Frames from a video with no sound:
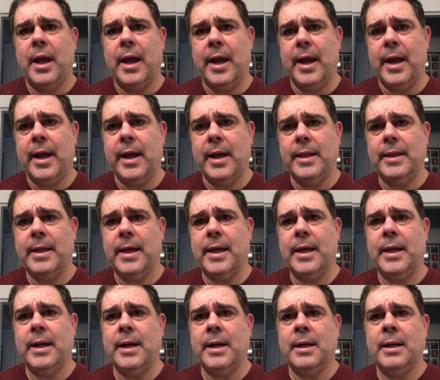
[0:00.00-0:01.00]
and
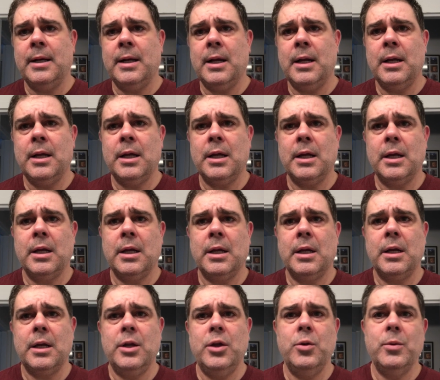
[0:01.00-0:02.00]
then
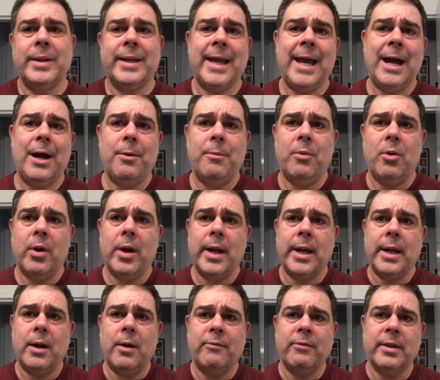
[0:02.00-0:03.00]
you, a
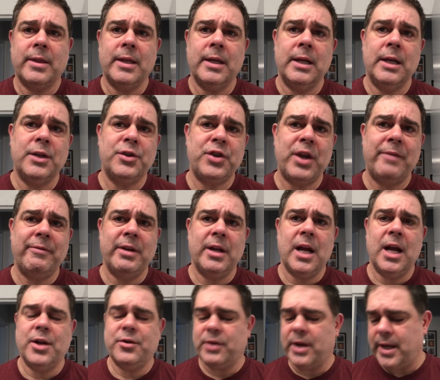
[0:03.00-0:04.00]
cowboy, over at the Shaving
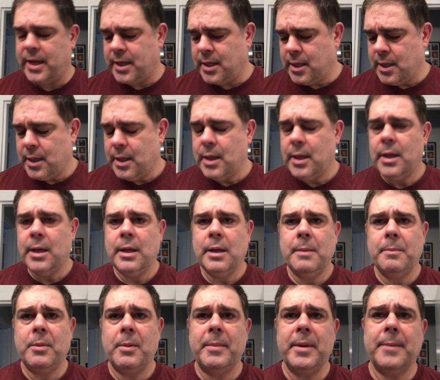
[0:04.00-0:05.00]
Cadre,
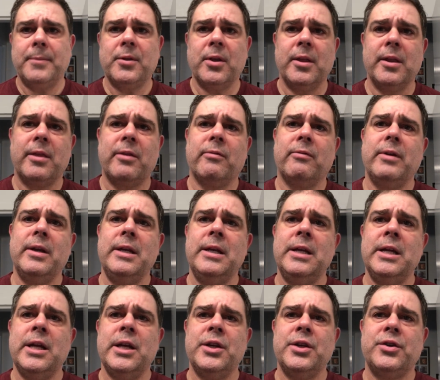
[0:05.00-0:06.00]
put me up to the
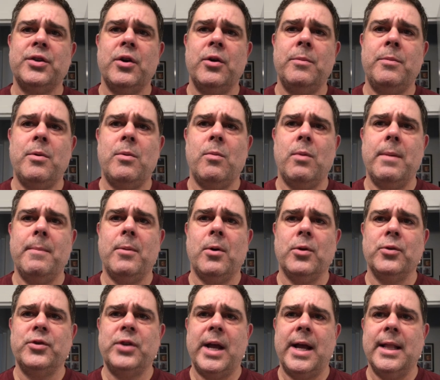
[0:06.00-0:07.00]
3 soap, 1
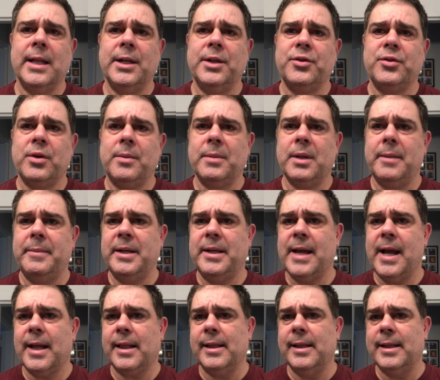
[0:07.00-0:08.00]
bowl challenge. So I'm going to be
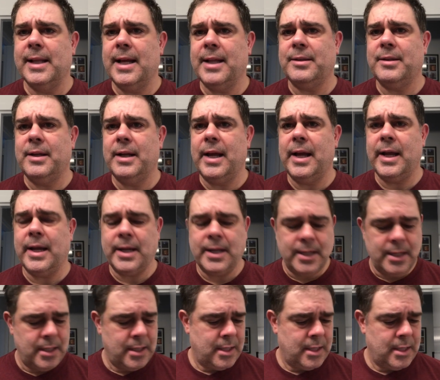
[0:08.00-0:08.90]
tackling that today.